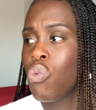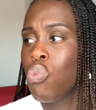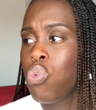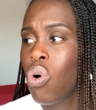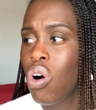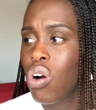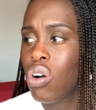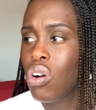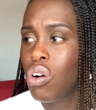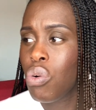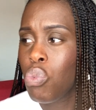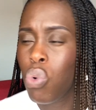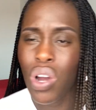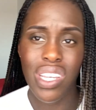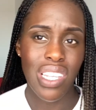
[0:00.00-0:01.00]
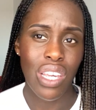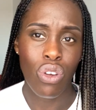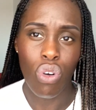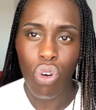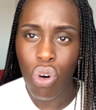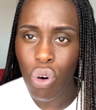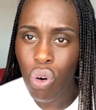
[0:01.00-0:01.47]
what what is at
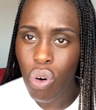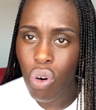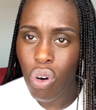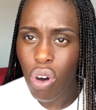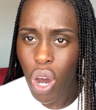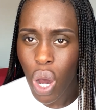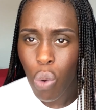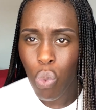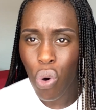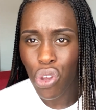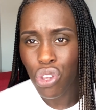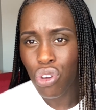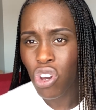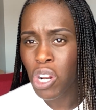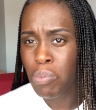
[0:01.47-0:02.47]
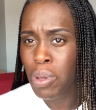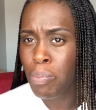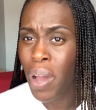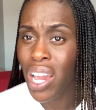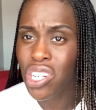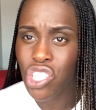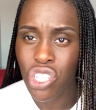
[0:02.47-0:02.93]
your core? What are you going to be
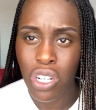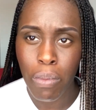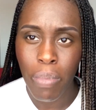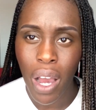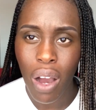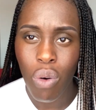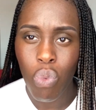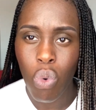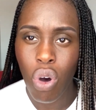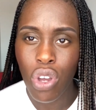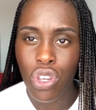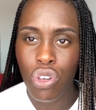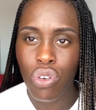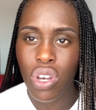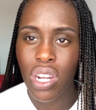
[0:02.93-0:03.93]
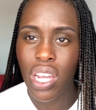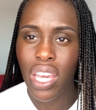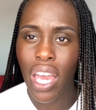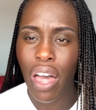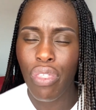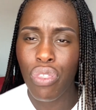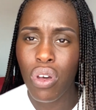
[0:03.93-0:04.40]
passionate about? What are you going to
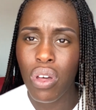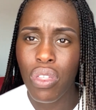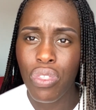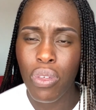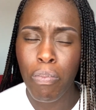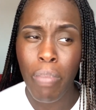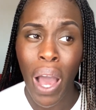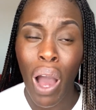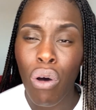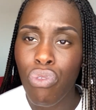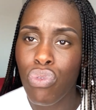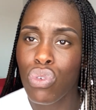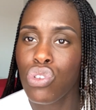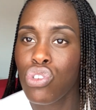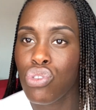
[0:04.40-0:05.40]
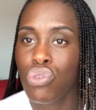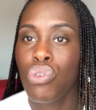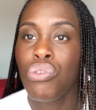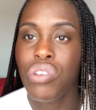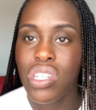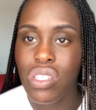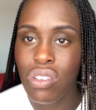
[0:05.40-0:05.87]
get the powerful
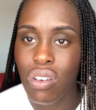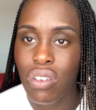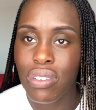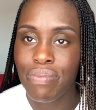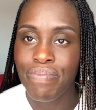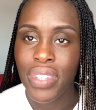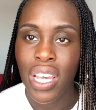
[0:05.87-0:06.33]
stories on?